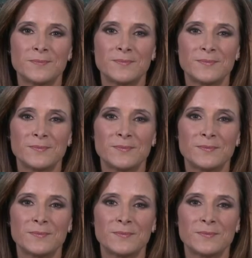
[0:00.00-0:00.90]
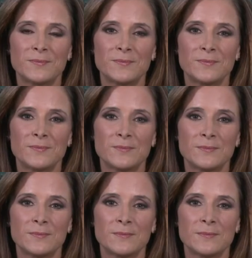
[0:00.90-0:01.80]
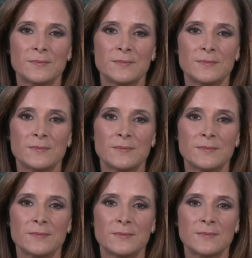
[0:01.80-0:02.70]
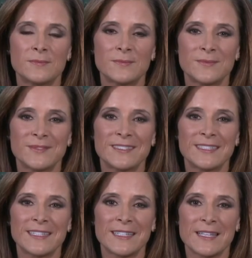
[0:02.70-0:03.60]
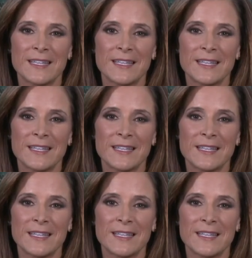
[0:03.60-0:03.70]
This person isn't speaking.